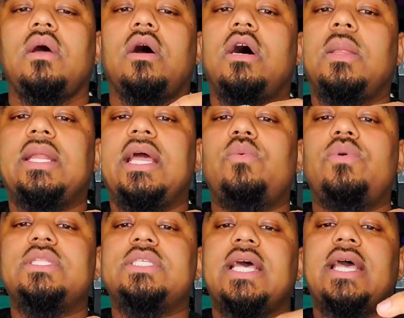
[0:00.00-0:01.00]
All in that one
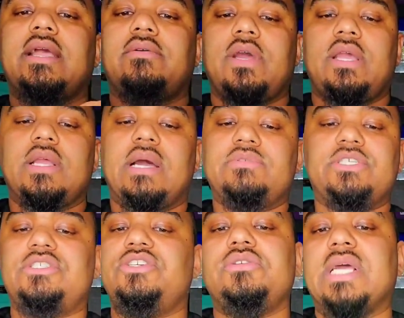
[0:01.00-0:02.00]
tag, right? I'm
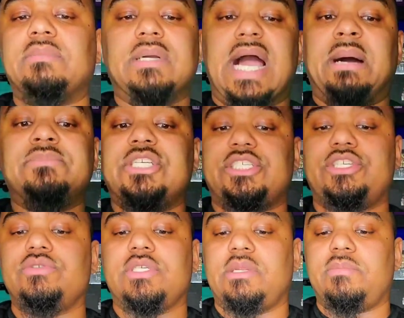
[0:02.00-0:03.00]
just I'm, I'm just
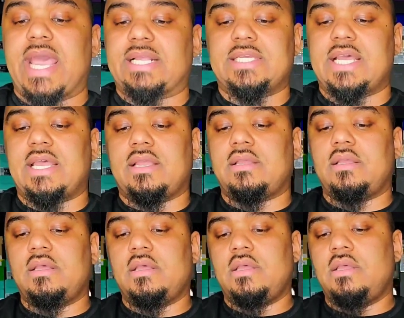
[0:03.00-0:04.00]
using the back tag.
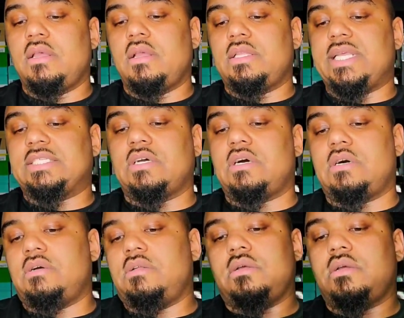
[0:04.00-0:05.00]
That's
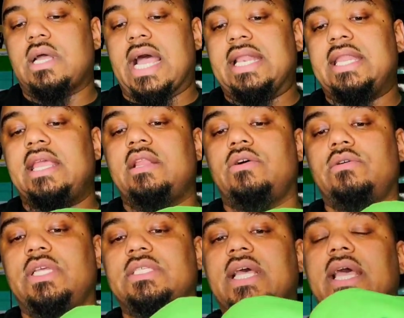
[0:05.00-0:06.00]
all I need on
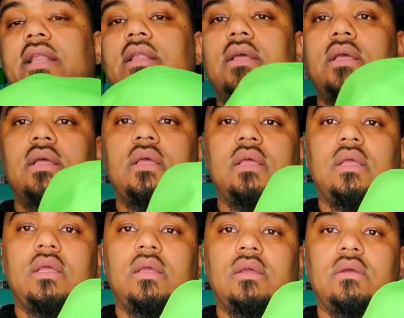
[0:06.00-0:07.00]
this hat,
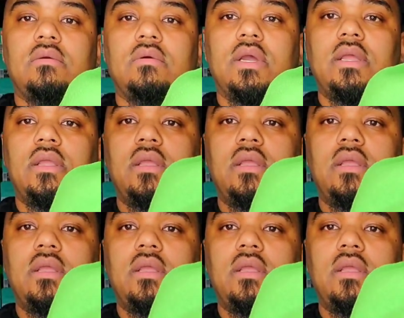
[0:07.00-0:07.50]
right?